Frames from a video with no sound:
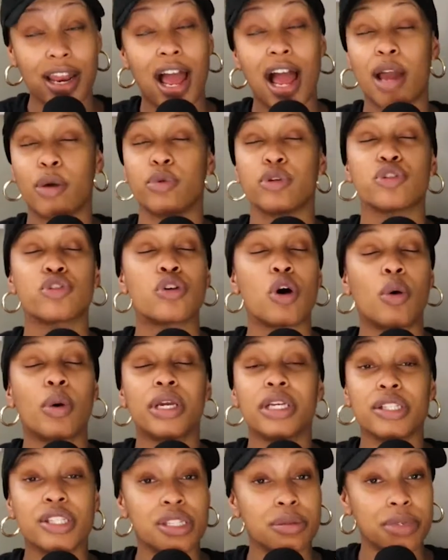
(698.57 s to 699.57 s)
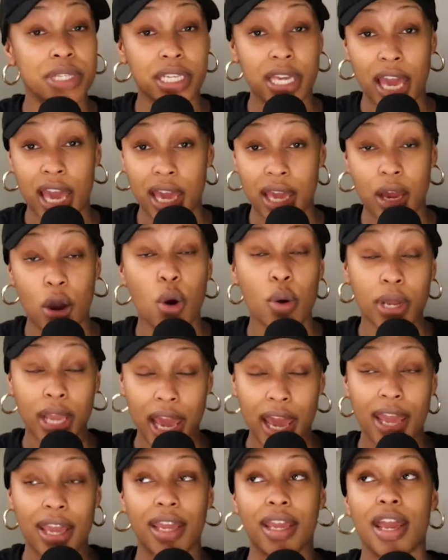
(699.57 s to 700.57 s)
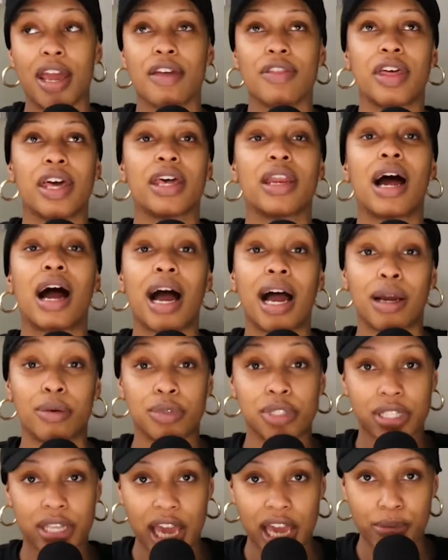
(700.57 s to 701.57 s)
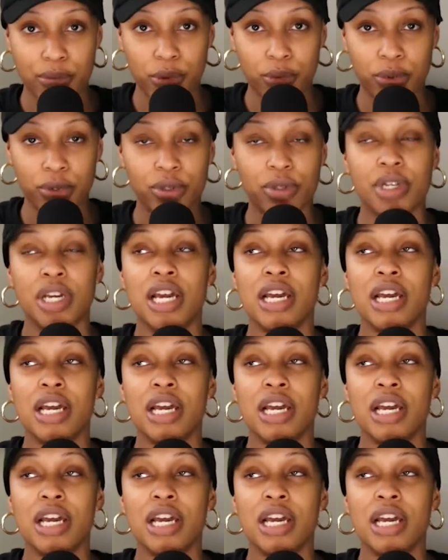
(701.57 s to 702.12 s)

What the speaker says: I was going to be okay, and that I was capable.